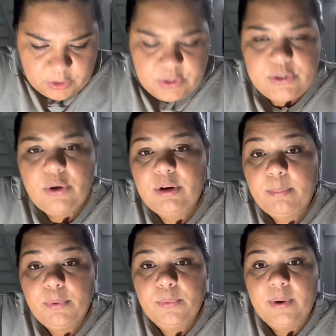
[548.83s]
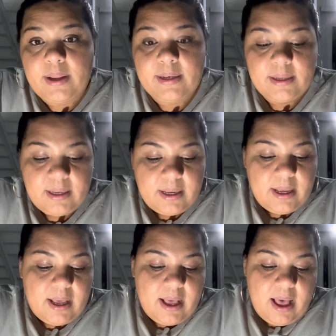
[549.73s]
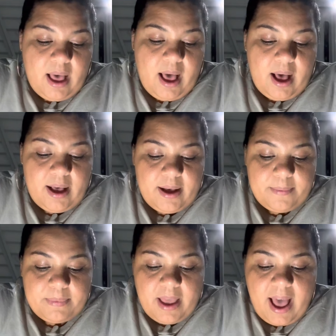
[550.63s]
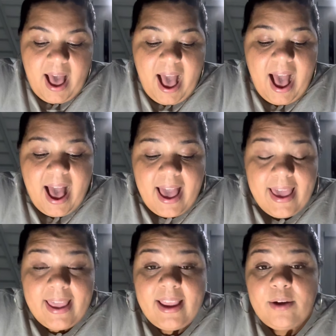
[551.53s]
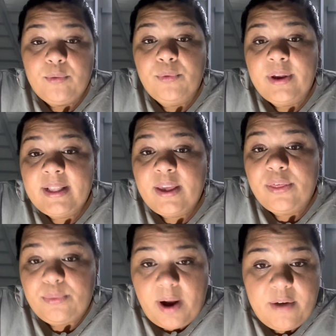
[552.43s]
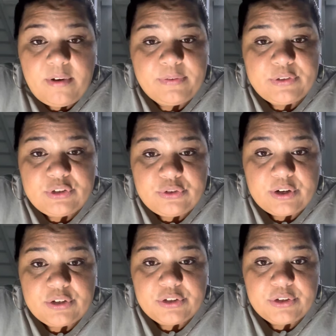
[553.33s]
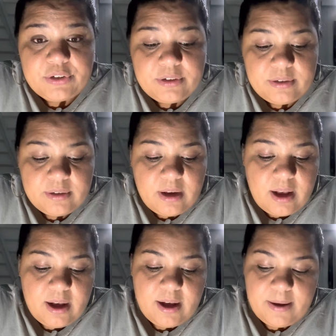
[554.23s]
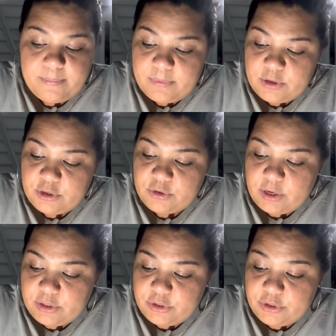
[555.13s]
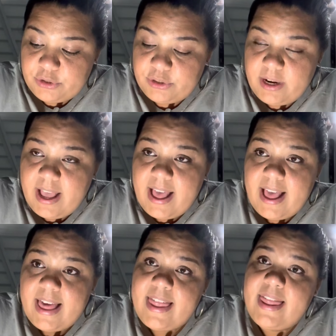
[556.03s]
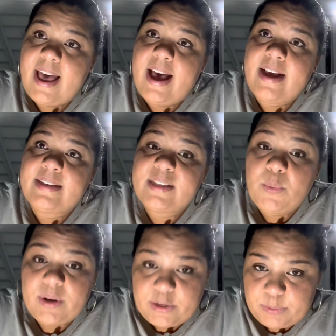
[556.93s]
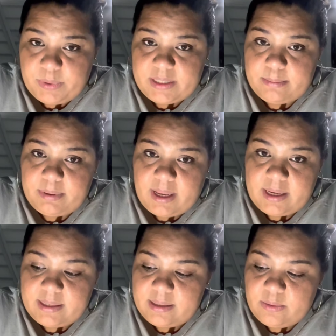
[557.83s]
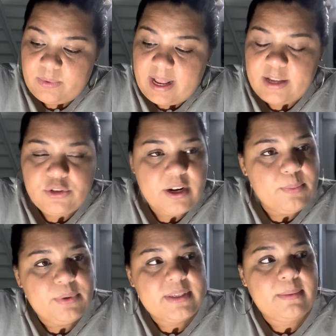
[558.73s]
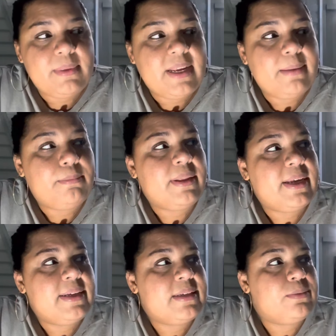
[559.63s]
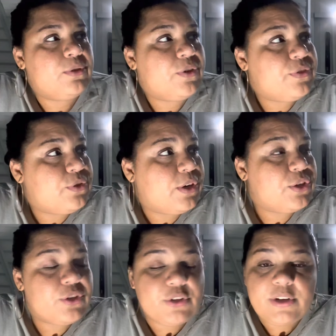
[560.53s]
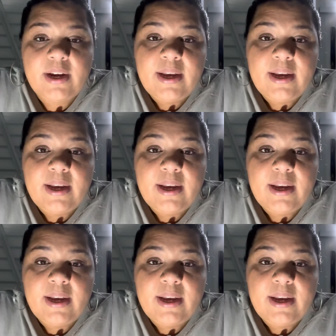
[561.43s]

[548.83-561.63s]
So number one, I really thrive off of structure. Structure that someone else puts in place. When I try to put something in place, some sort of structure,